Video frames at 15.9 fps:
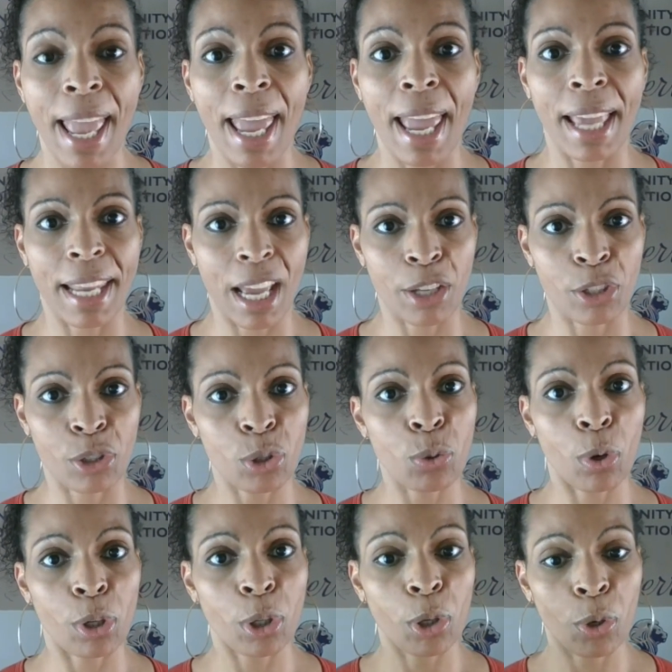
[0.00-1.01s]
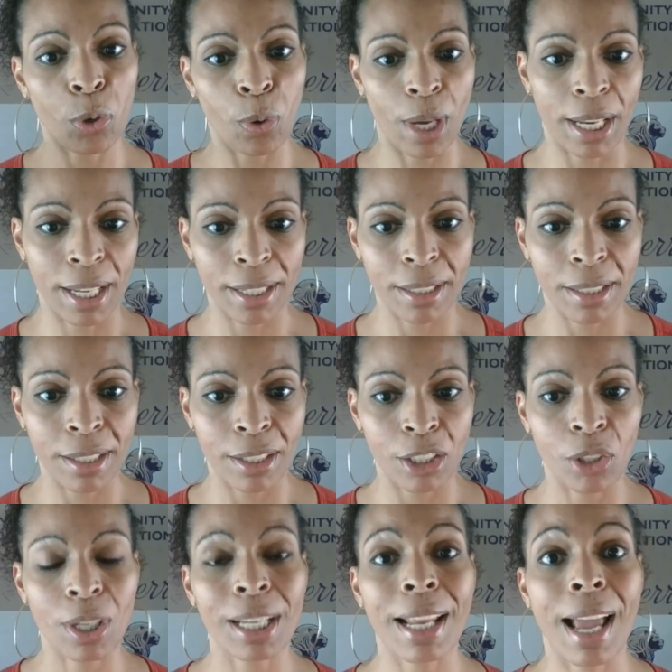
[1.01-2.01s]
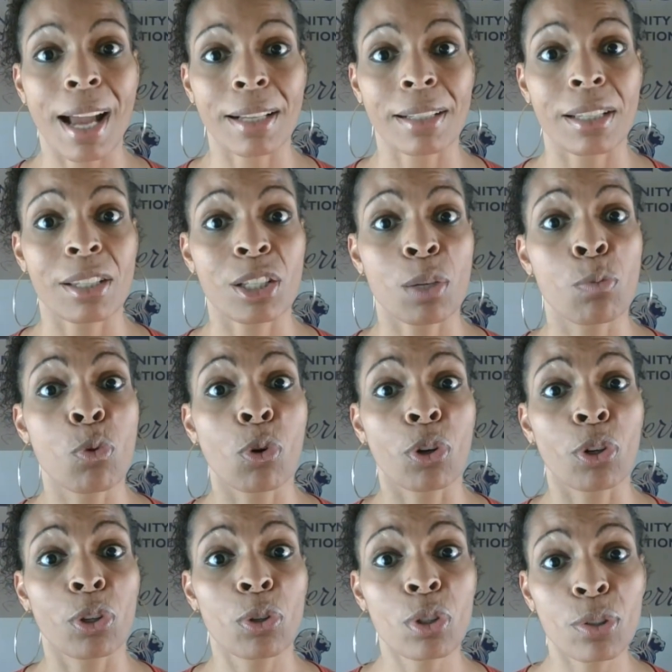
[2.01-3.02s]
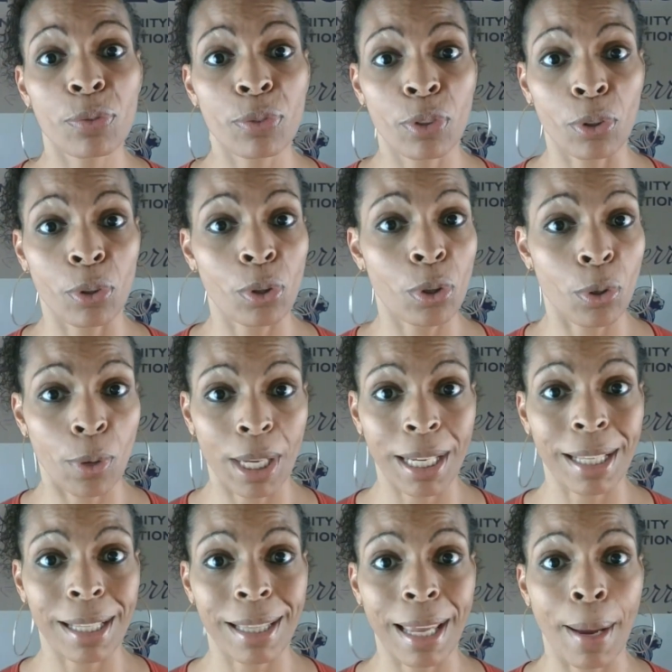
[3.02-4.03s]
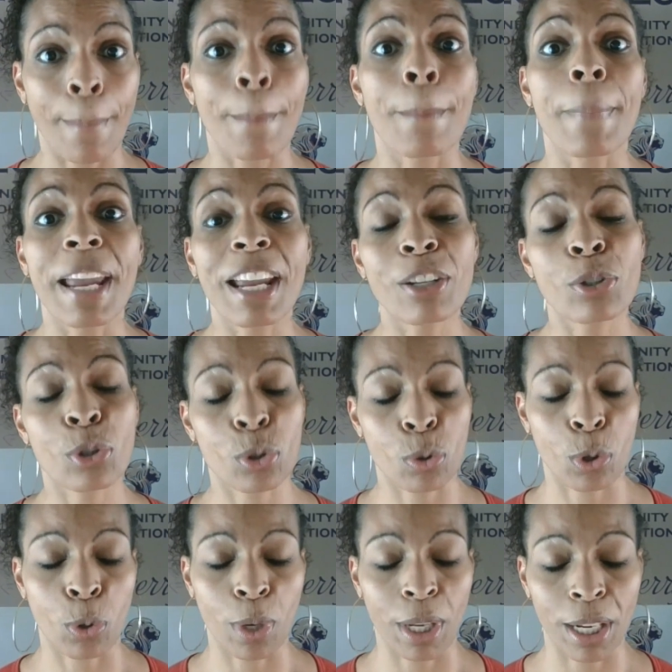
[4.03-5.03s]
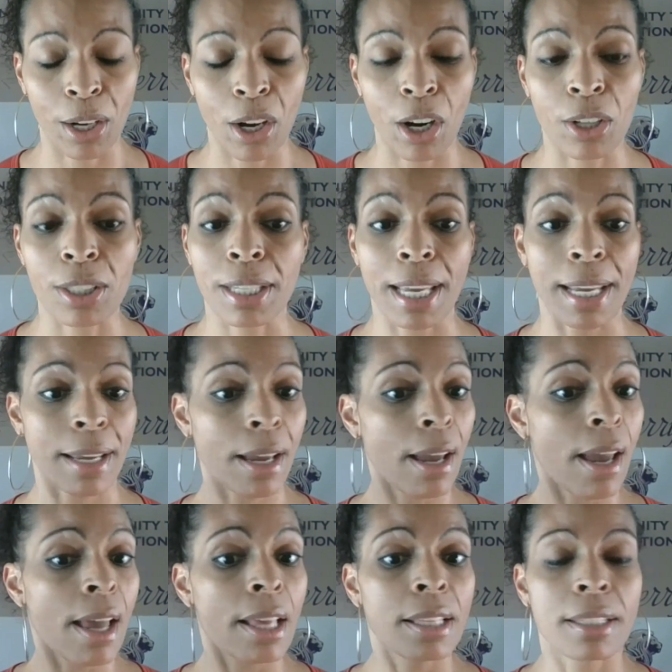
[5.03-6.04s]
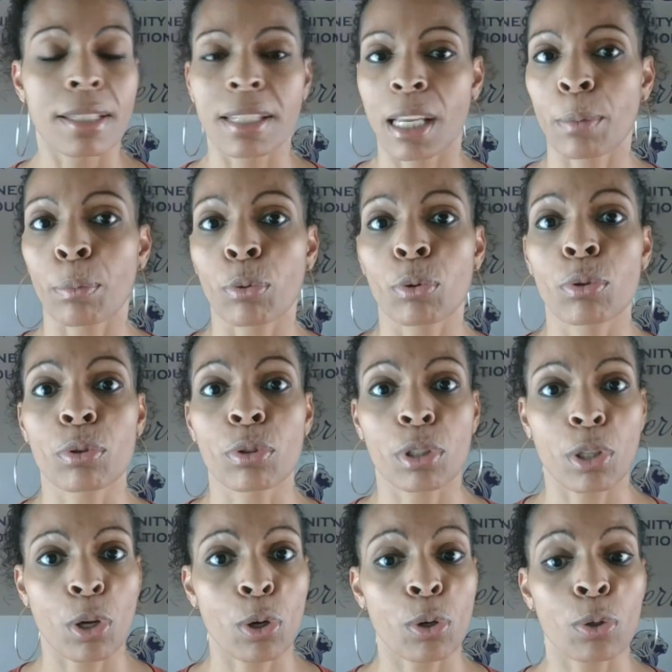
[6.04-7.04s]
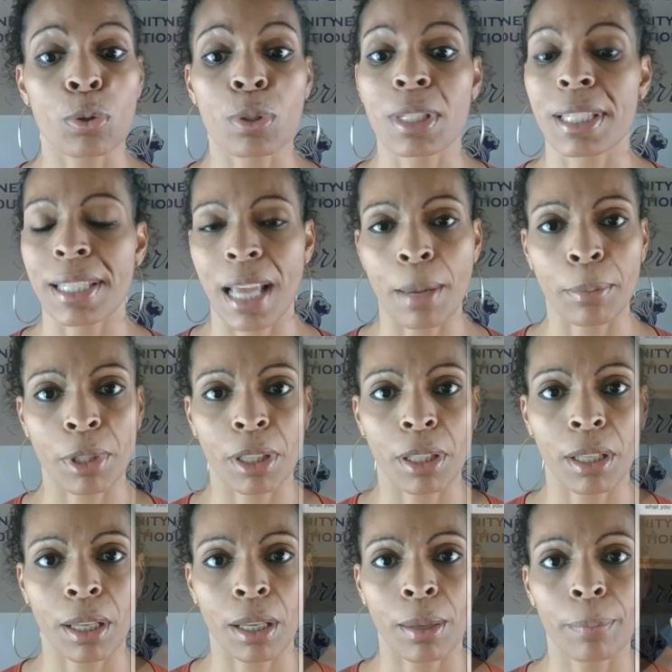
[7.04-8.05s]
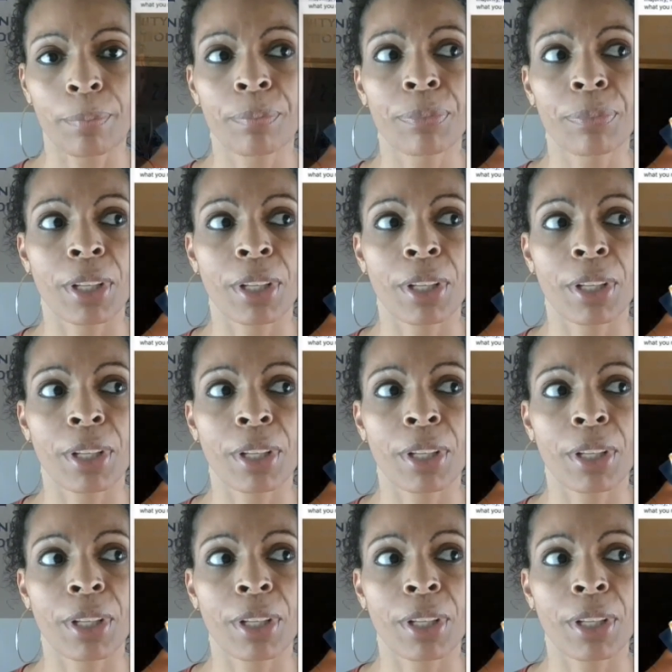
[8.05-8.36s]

And as you grow your credit, you'll get access to more useful credit like major store credit cards like Staples, Lowe's, Sam Club,